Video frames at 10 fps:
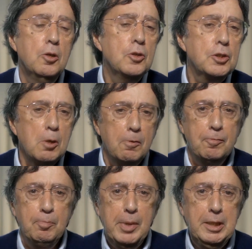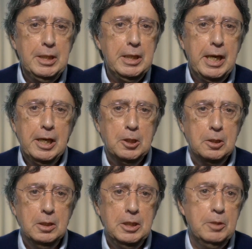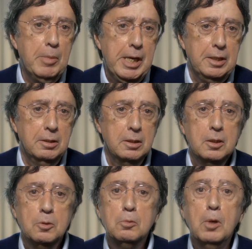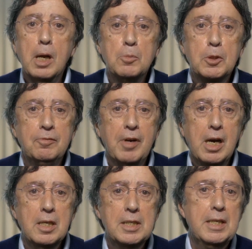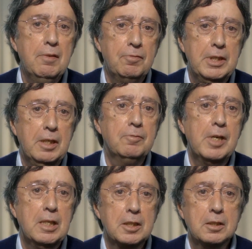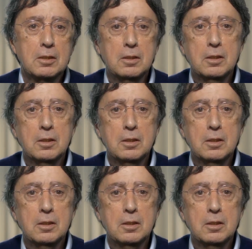a soft painting action is made to help the file safely advance.